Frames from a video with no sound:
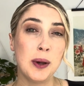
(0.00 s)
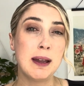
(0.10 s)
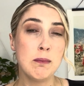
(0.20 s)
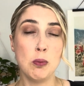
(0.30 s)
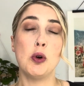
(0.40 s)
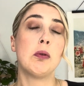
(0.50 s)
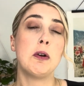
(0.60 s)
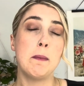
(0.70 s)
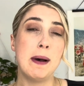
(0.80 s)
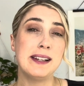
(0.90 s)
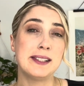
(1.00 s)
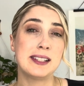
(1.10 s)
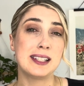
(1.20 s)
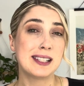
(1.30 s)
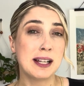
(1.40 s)
a more
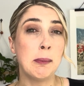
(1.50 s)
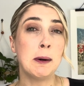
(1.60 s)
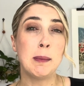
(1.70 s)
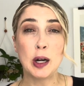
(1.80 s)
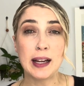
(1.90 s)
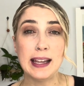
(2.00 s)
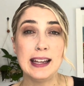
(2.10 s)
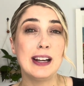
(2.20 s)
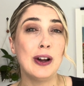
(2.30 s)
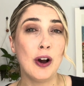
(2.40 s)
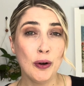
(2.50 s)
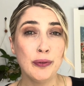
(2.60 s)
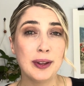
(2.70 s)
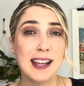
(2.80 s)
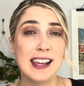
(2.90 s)
robust summer market,
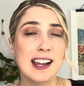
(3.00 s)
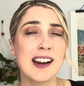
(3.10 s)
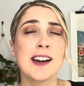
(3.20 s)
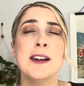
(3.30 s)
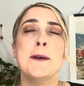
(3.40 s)
hopefully here.